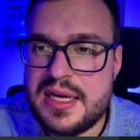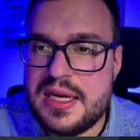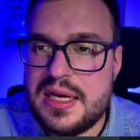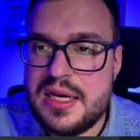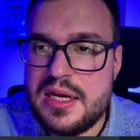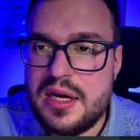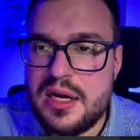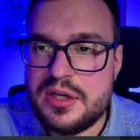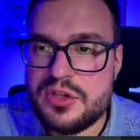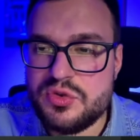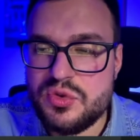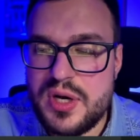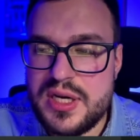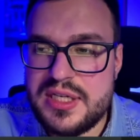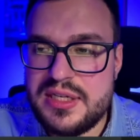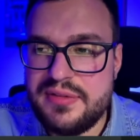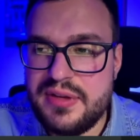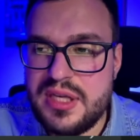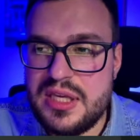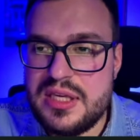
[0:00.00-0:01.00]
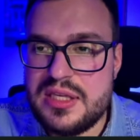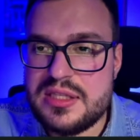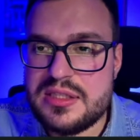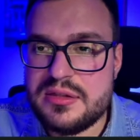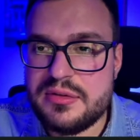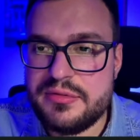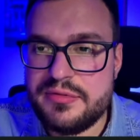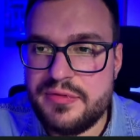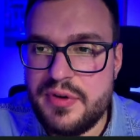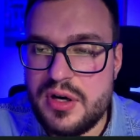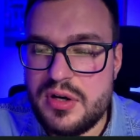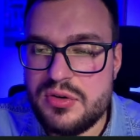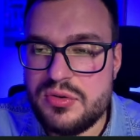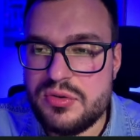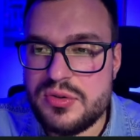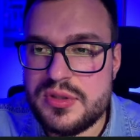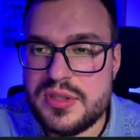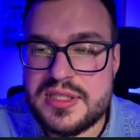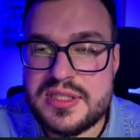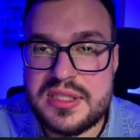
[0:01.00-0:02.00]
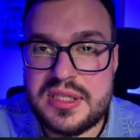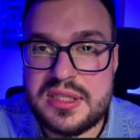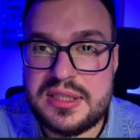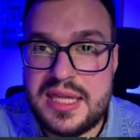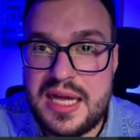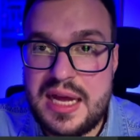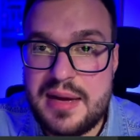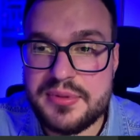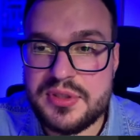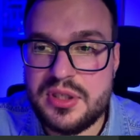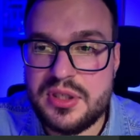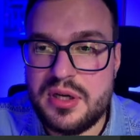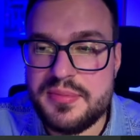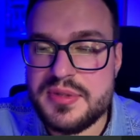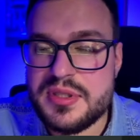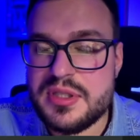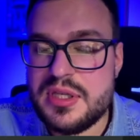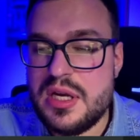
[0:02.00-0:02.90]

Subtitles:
Android TVs, phones, laptops,